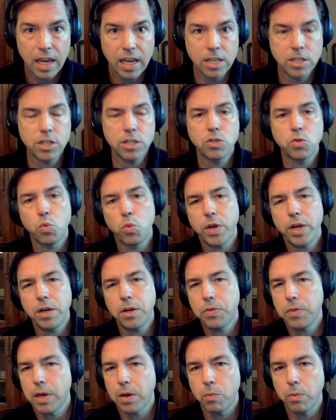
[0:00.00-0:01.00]
It's just
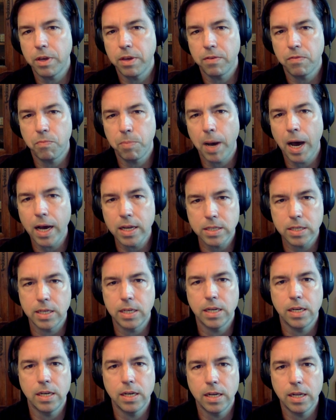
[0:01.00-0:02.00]
weird that we've
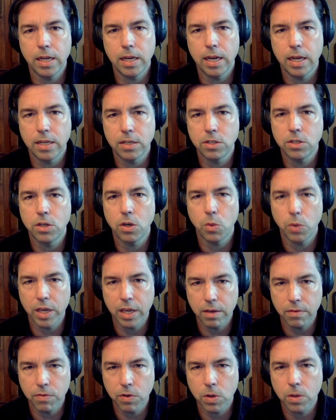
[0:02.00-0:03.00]
posited it as so
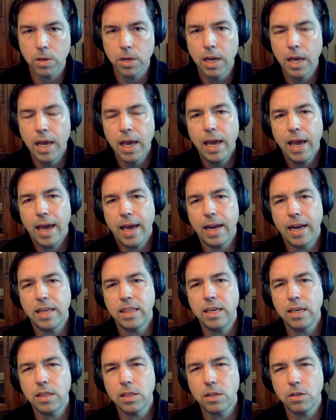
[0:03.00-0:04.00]
evil. Mm-hmm. And
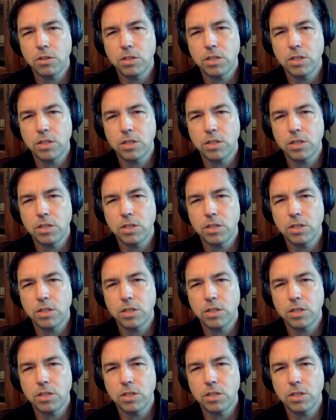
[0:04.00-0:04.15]
I think there's